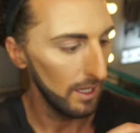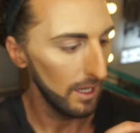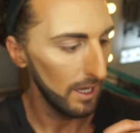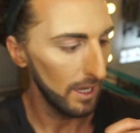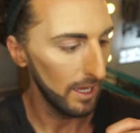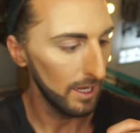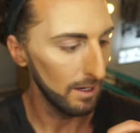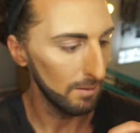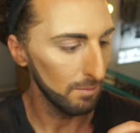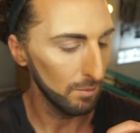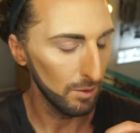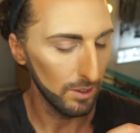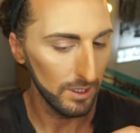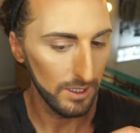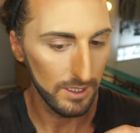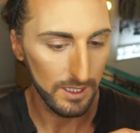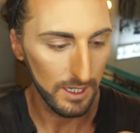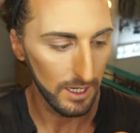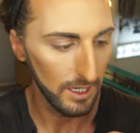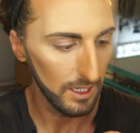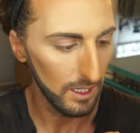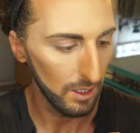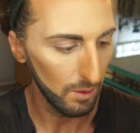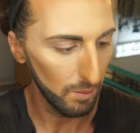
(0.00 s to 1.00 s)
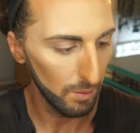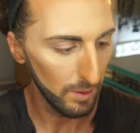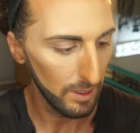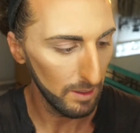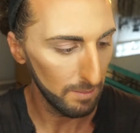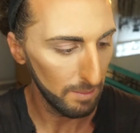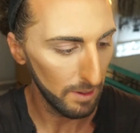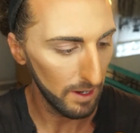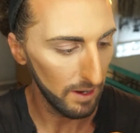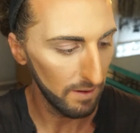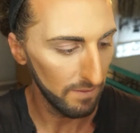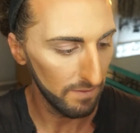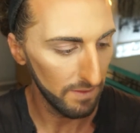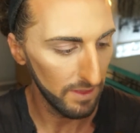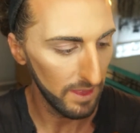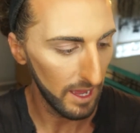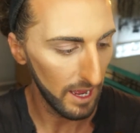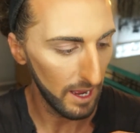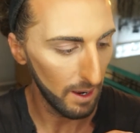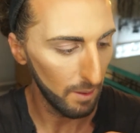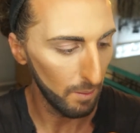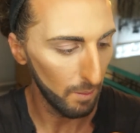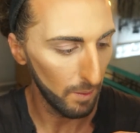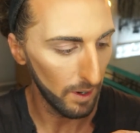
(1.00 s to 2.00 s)
and I'm going to take a wee bit of
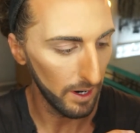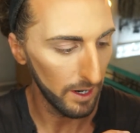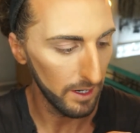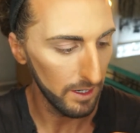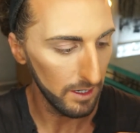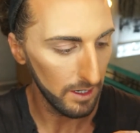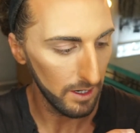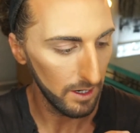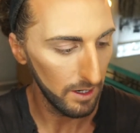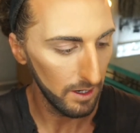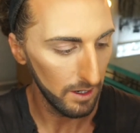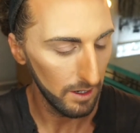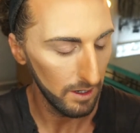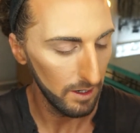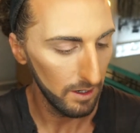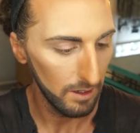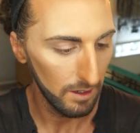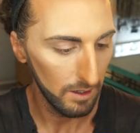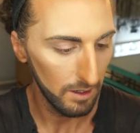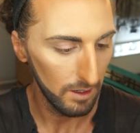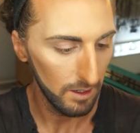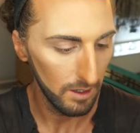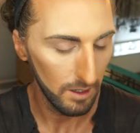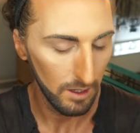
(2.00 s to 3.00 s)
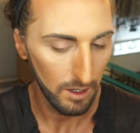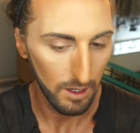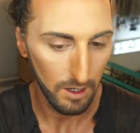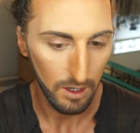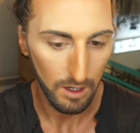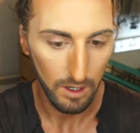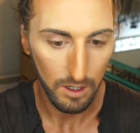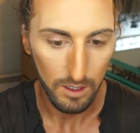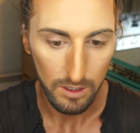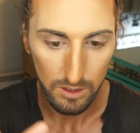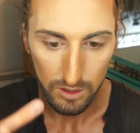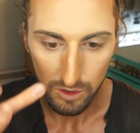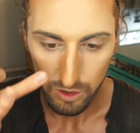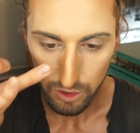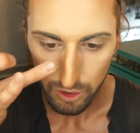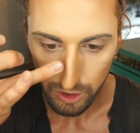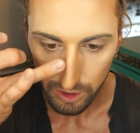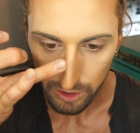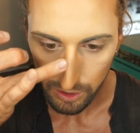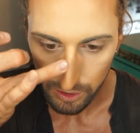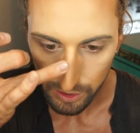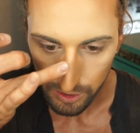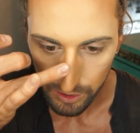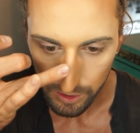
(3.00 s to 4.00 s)
that one
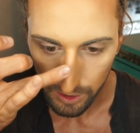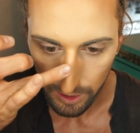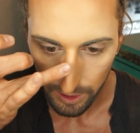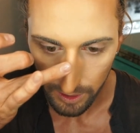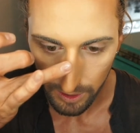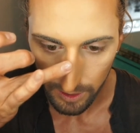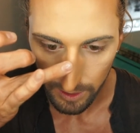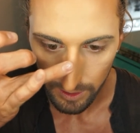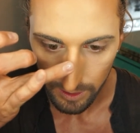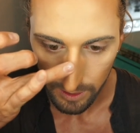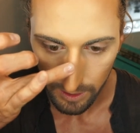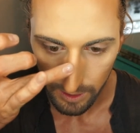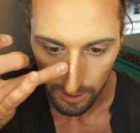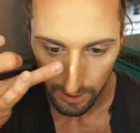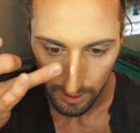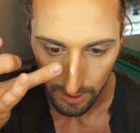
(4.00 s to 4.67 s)
just on